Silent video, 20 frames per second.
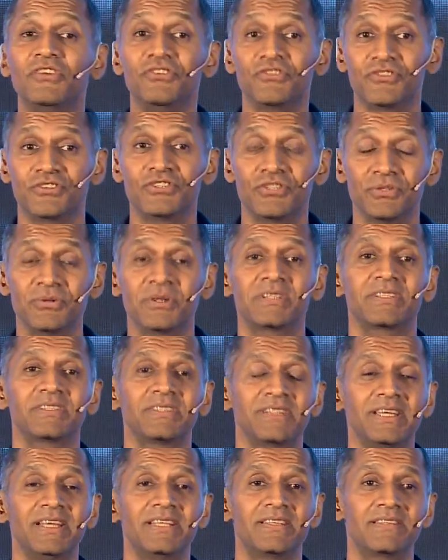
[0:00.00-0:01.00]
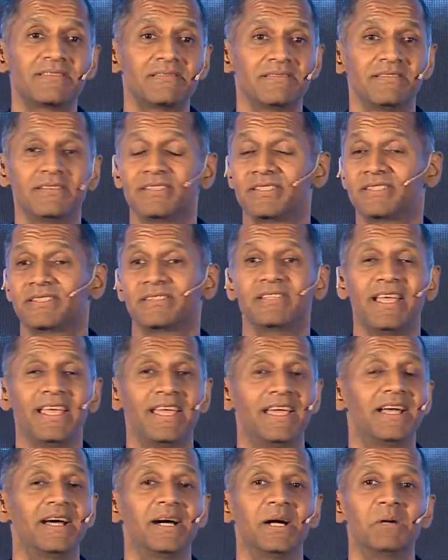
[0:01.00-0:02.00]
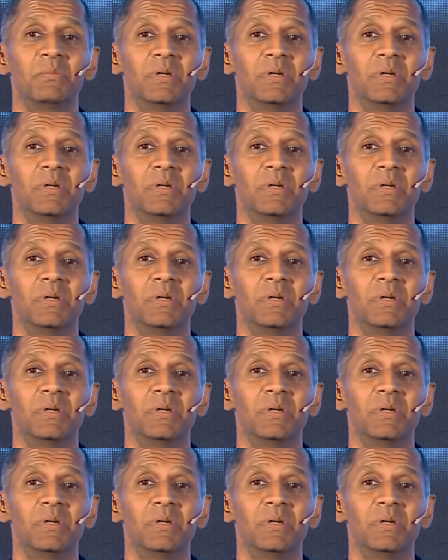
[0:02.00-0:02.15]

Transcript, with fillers: that you should do it. It's this,